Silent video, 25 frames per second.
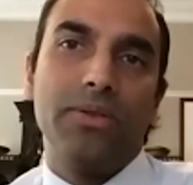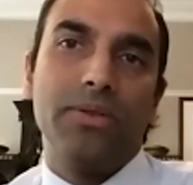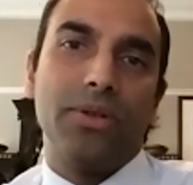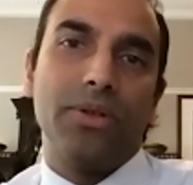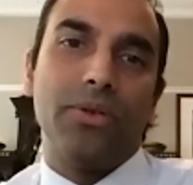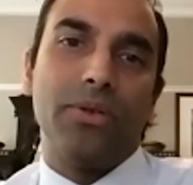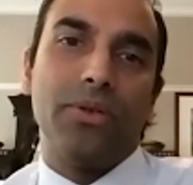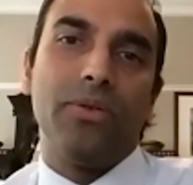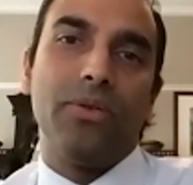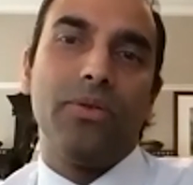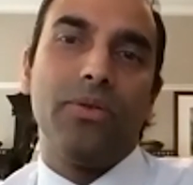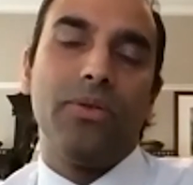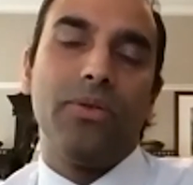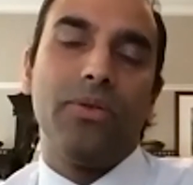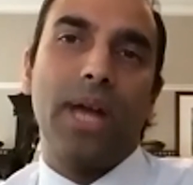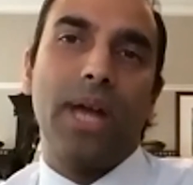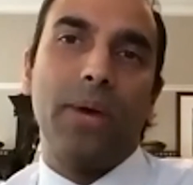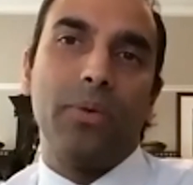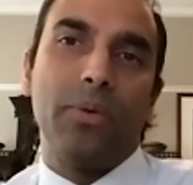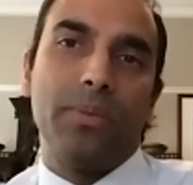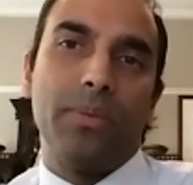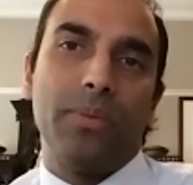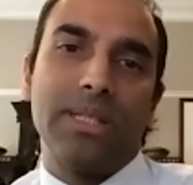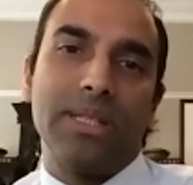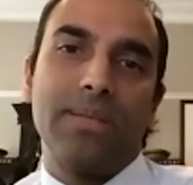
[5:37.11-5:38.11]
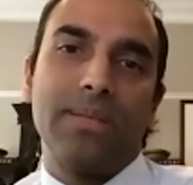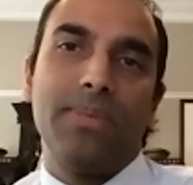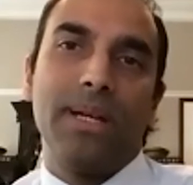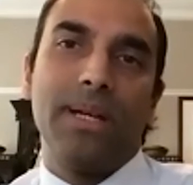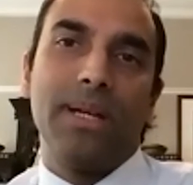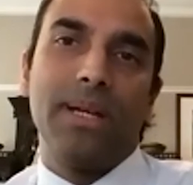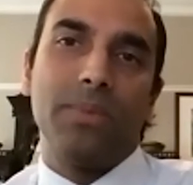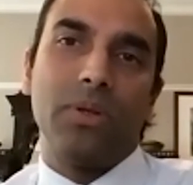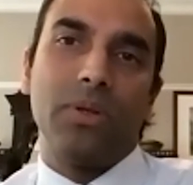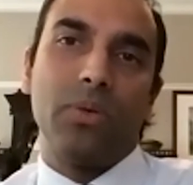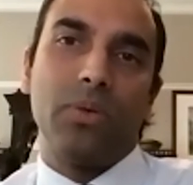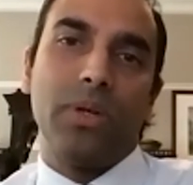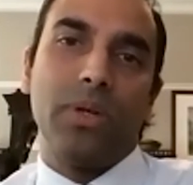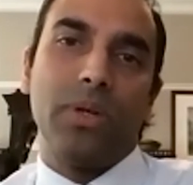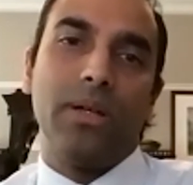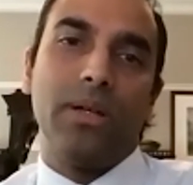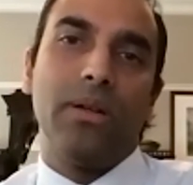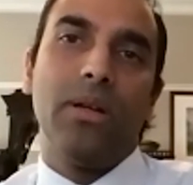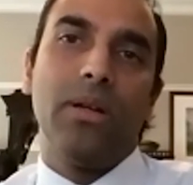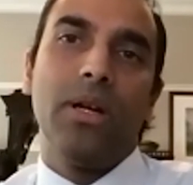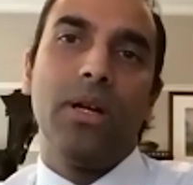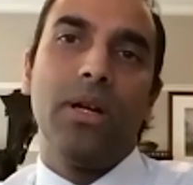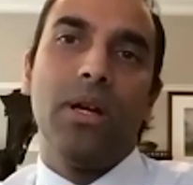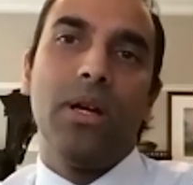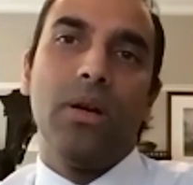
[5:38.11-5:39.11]
So that would be split
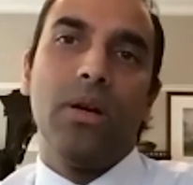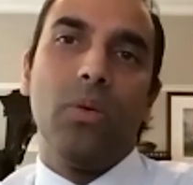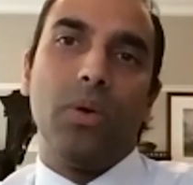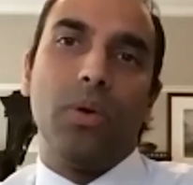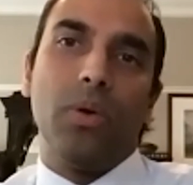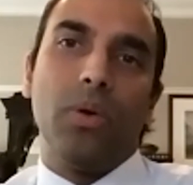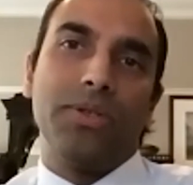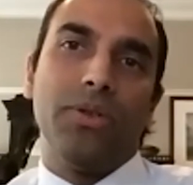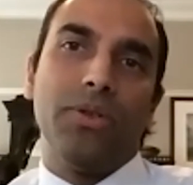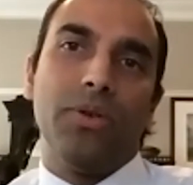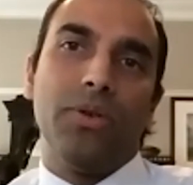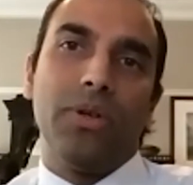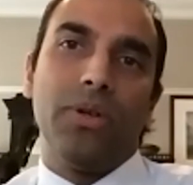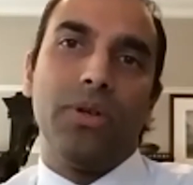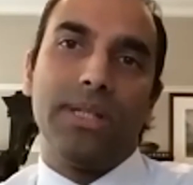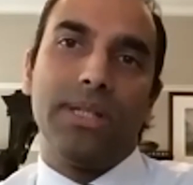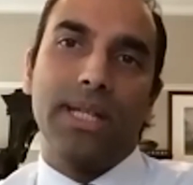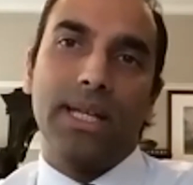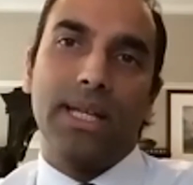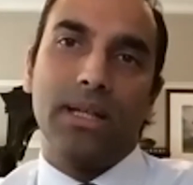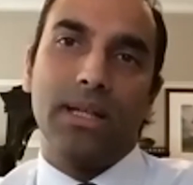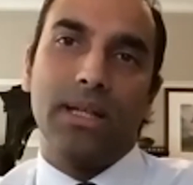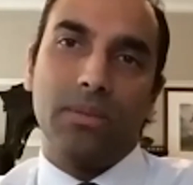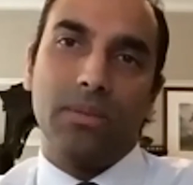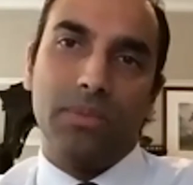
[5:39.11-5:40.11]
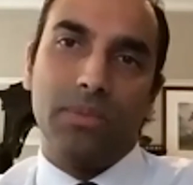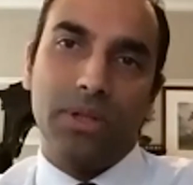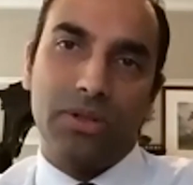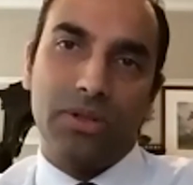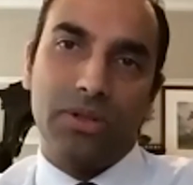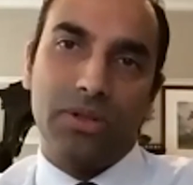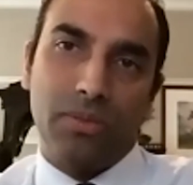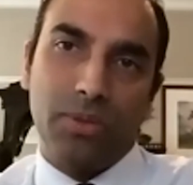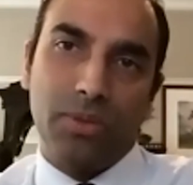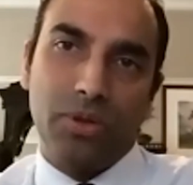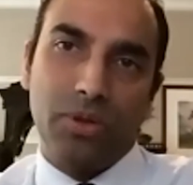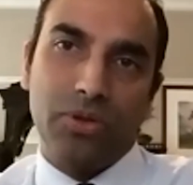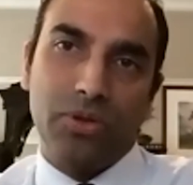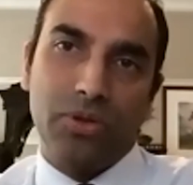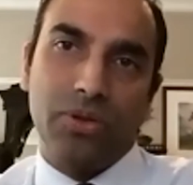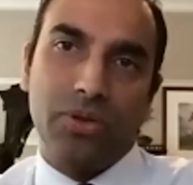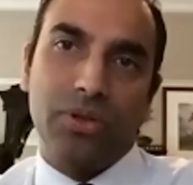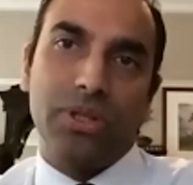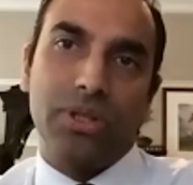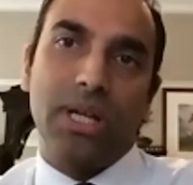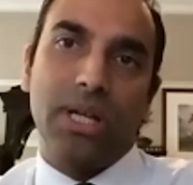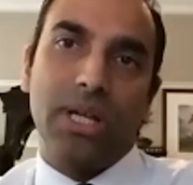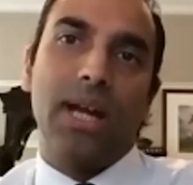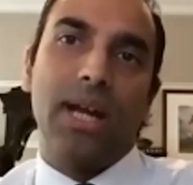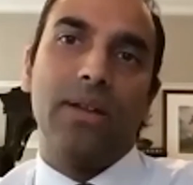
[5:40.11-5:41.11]
between what's known as the income distribution
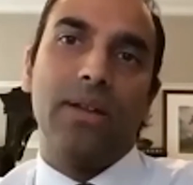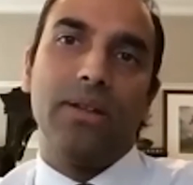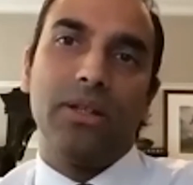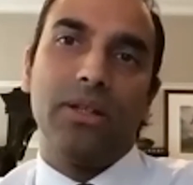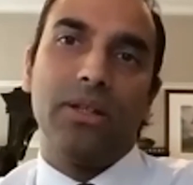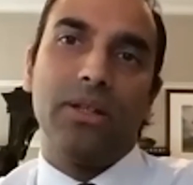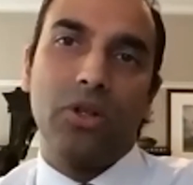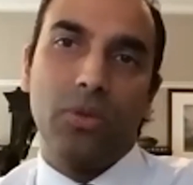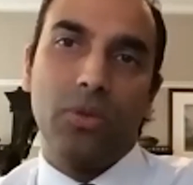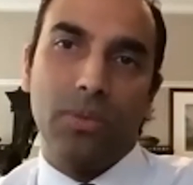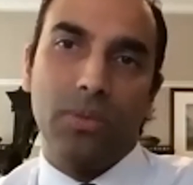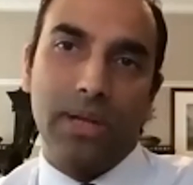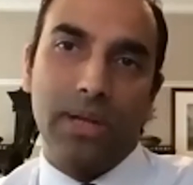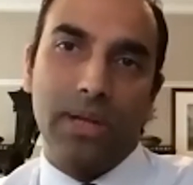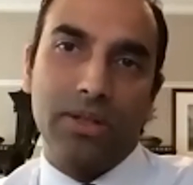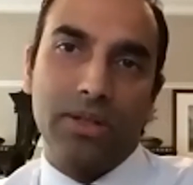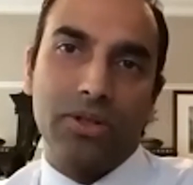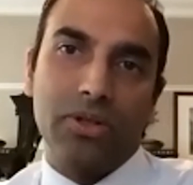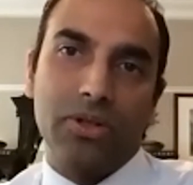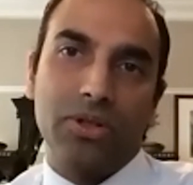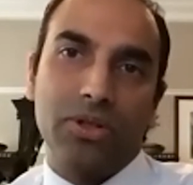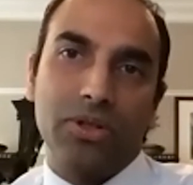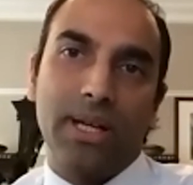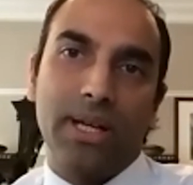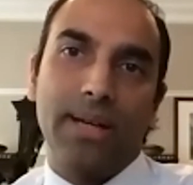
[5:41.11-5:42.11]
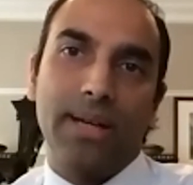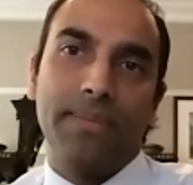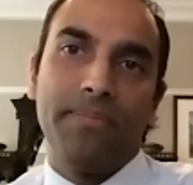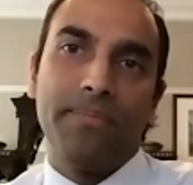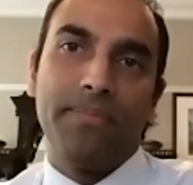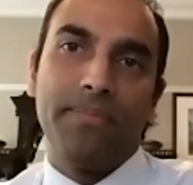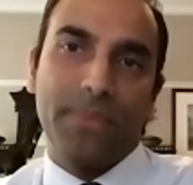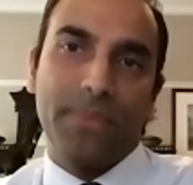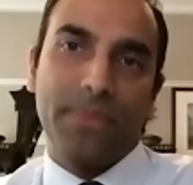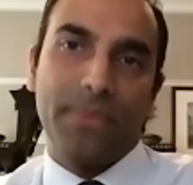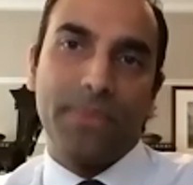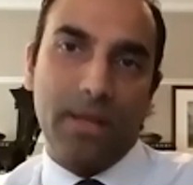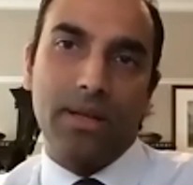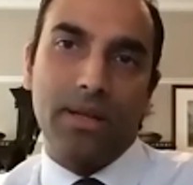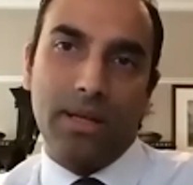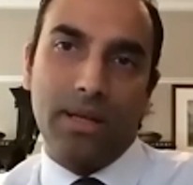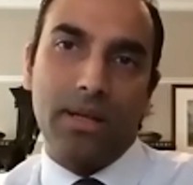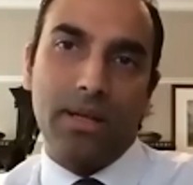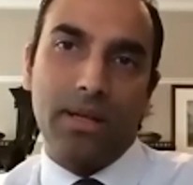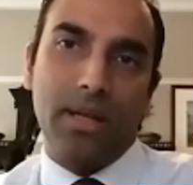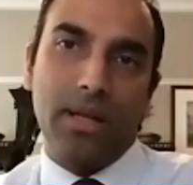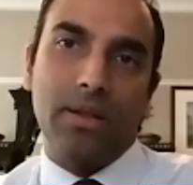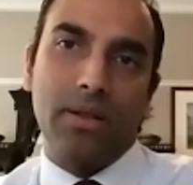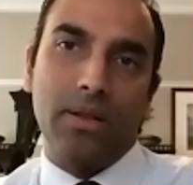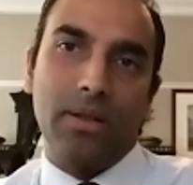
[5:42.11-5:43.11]
share and the accumulation share
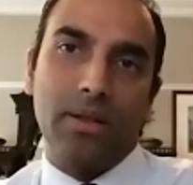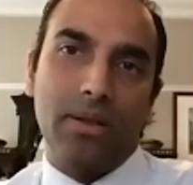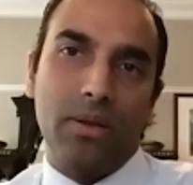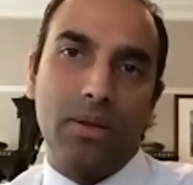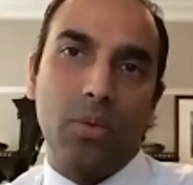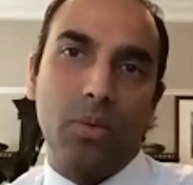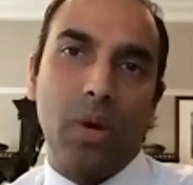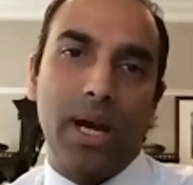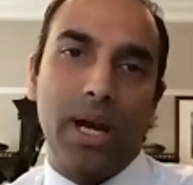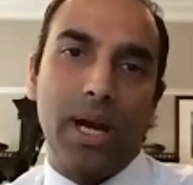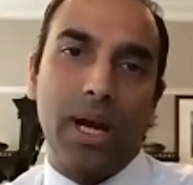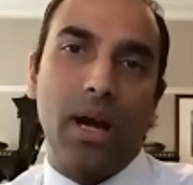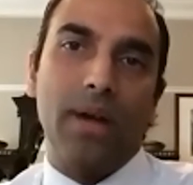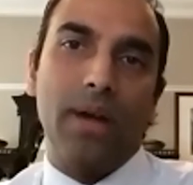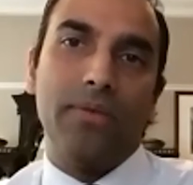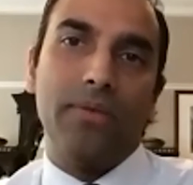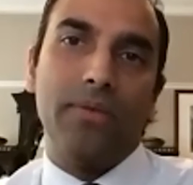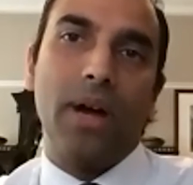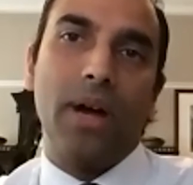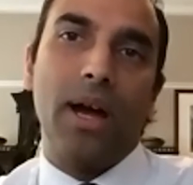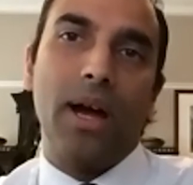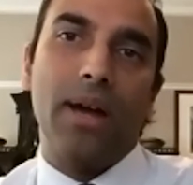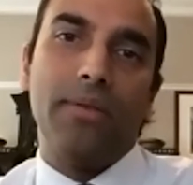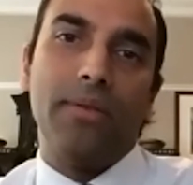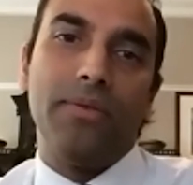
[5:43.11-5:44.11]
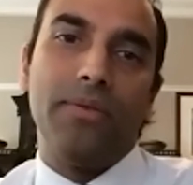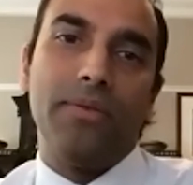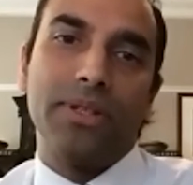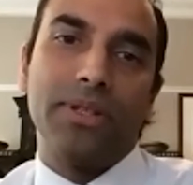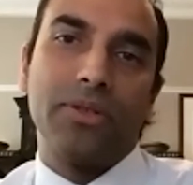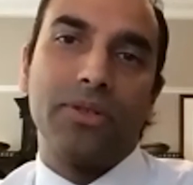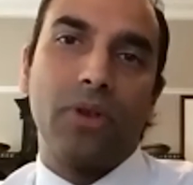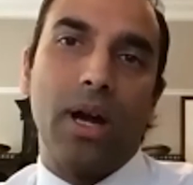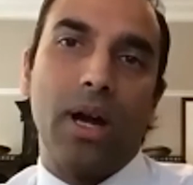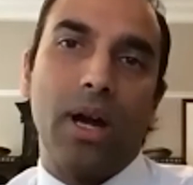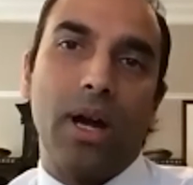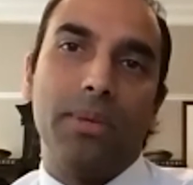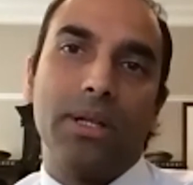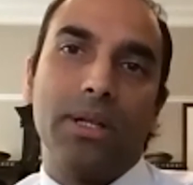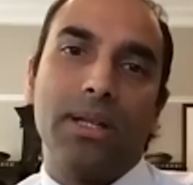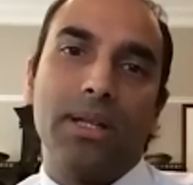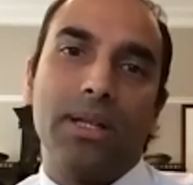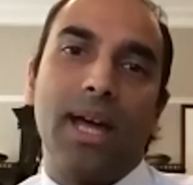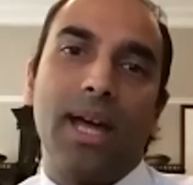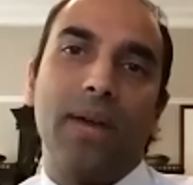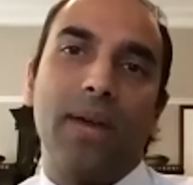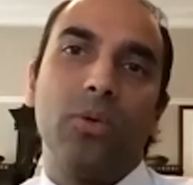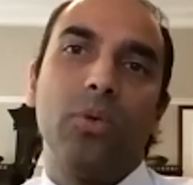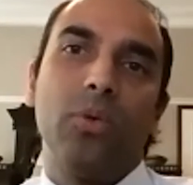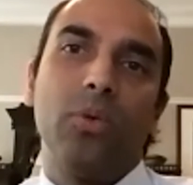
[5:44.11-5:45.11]
in the way I've described it in
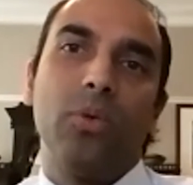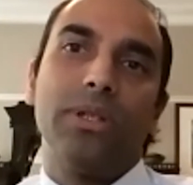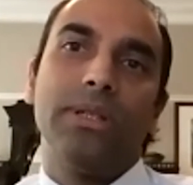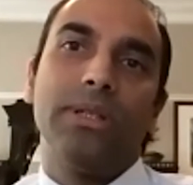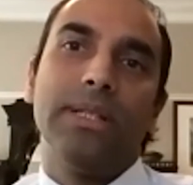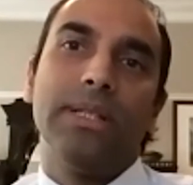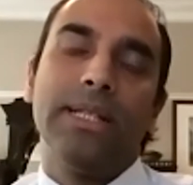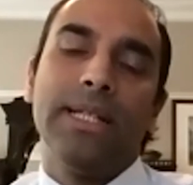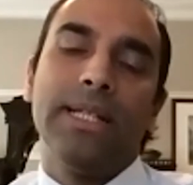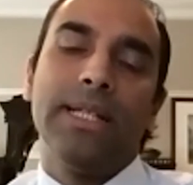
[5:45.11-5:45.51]
that order.